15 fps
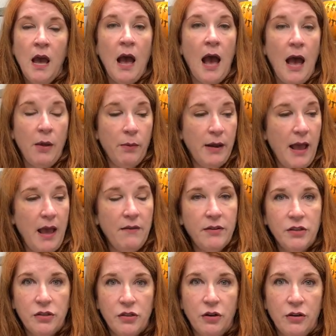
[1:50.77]
I would have a
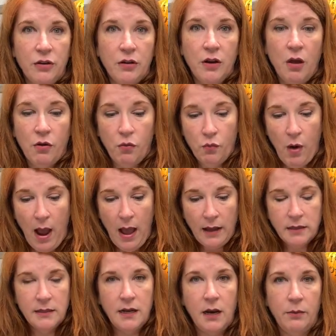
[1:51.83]
certain
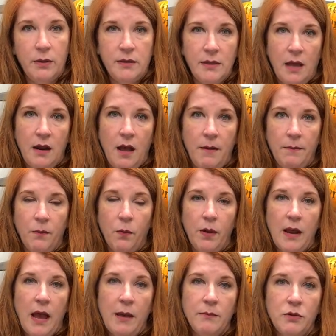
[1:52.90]
rocks that I would set up when
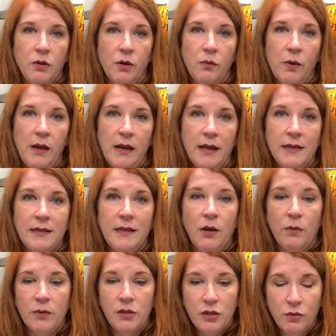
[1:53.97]
I'm doing readings, and it
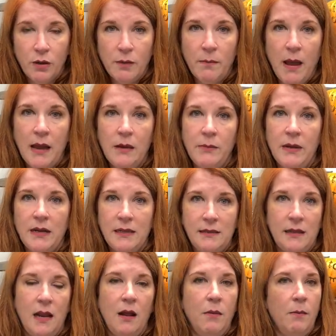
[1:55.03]
was to remind me to
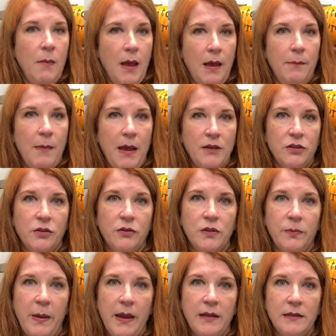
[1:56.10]
set up my magical
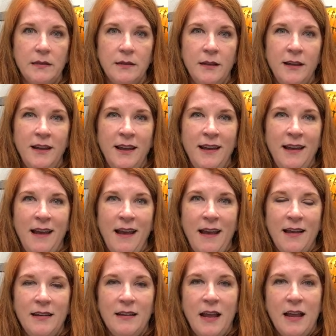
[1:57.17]
space
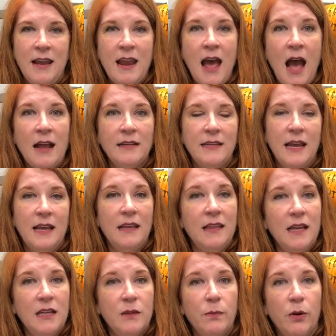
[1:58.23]
and not take
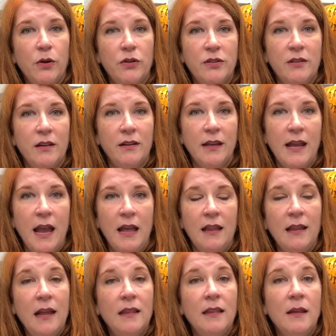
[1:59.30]
things personally and
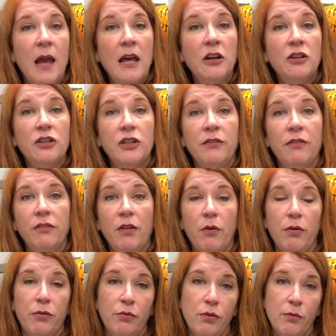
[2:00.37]
let the energy flow
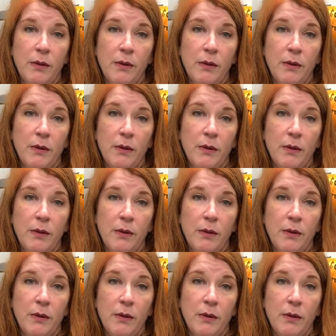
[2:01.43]
through